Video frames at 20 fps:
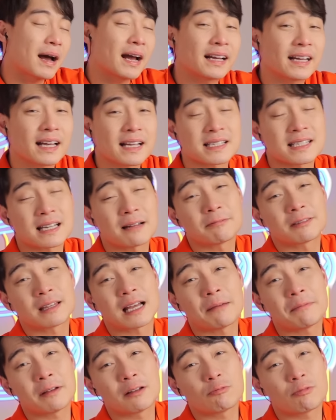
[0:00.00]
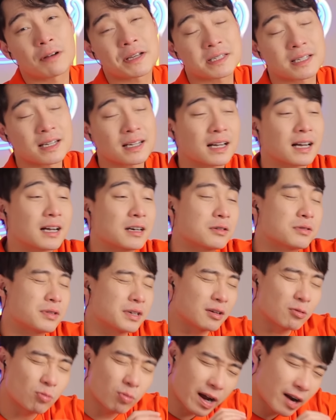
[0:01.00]
But I guess sometime in Western
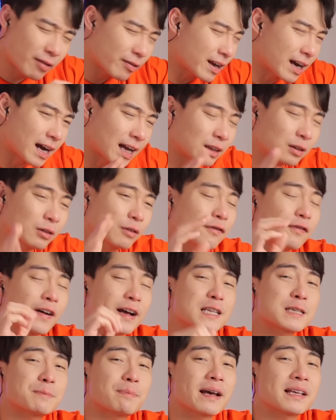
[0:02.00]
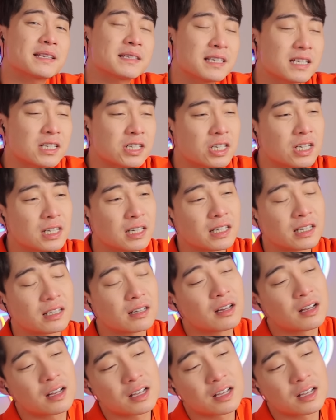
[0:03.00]
country, very hard to find spicy chili.